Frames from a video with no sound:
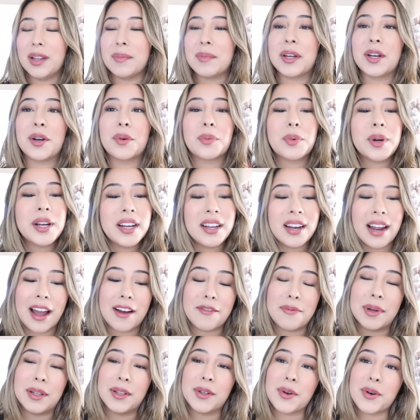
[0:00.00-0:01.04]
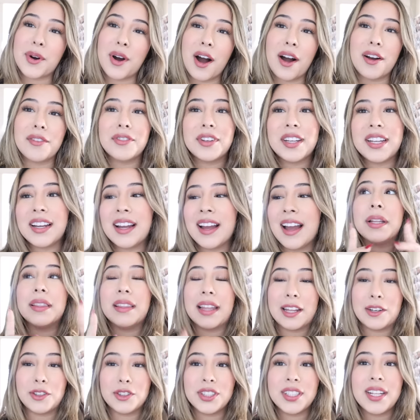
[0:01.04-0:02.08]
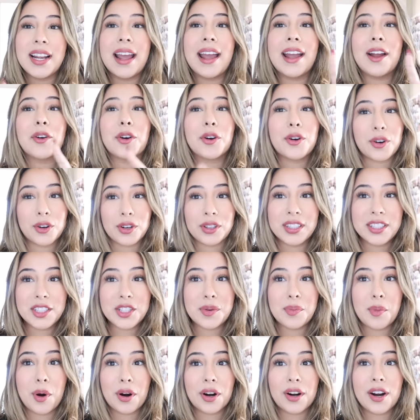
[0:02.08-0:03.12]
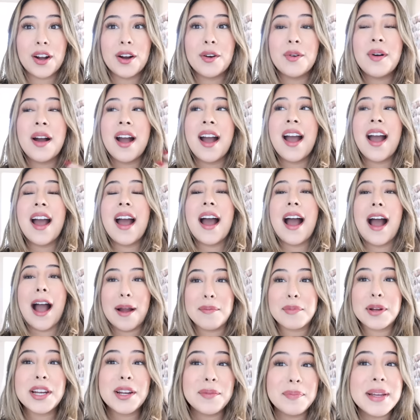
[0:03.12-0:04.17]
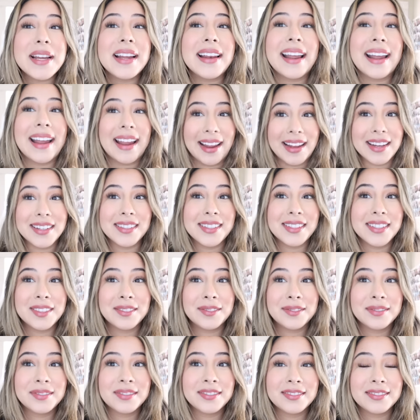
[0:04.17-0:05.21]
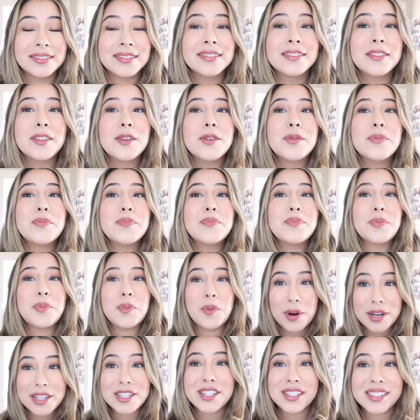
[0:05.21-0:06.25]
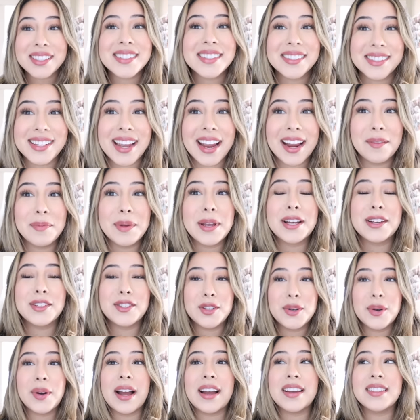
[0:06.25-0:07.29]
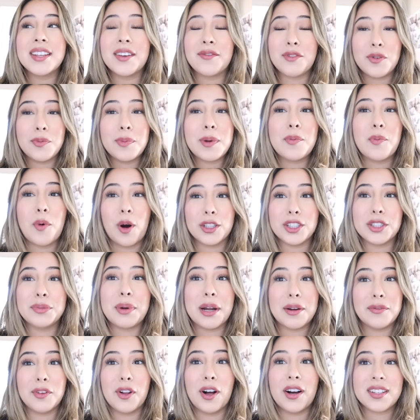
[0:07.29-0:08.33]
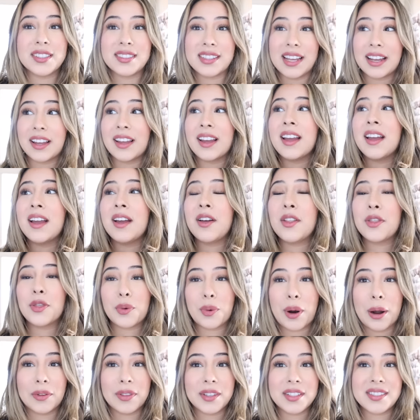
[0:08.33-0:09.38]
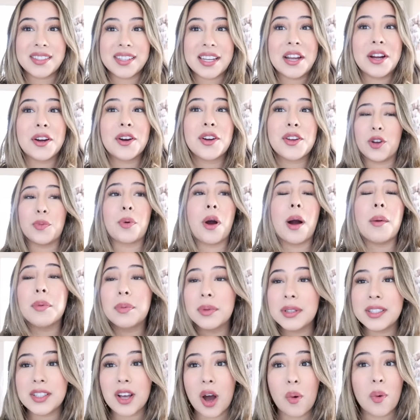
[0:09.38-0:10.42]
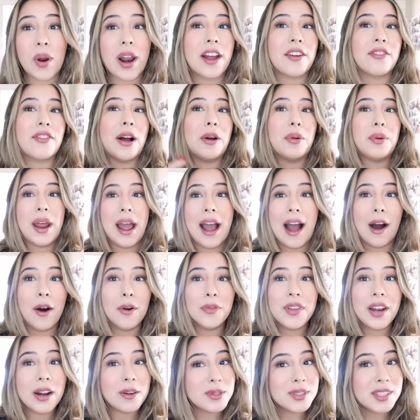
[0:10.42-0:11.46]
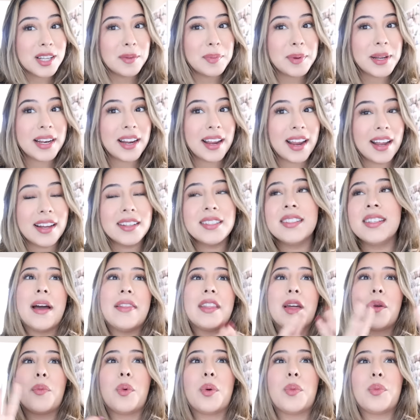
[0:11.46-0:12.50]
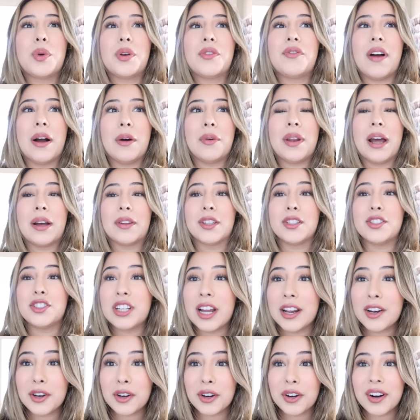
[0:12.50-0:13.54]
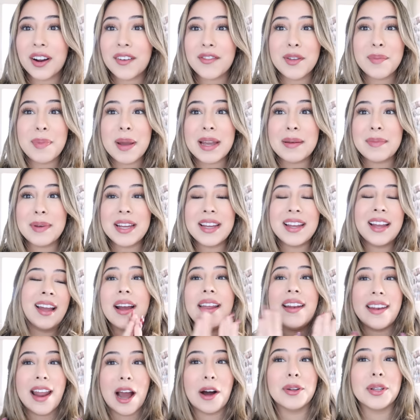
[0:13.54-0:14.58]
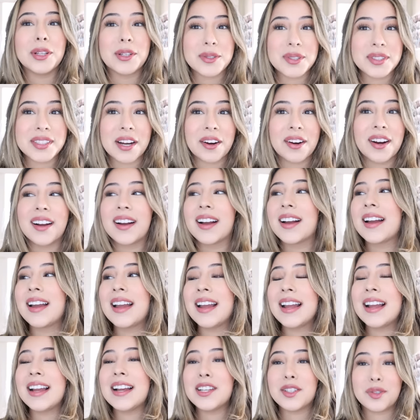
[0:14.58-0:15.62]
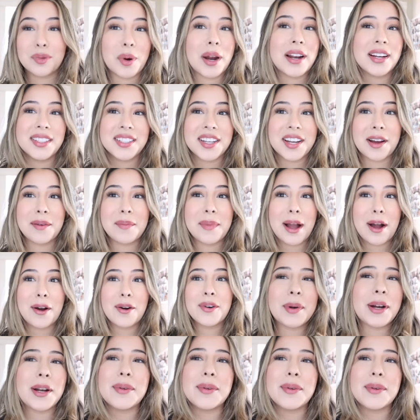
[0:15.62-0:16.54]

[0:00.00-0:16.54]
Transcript: I'm gonna read, I have my little coffee. But later today or early tomorrow, I'm gonna be an aunt. Which is insane because you guys, if you've been watching my vlogs like throughout this year, you probably saw when I found out that I was going to be an aunt and then when we found out the gender of the baby and now little Sarah is ready to come out.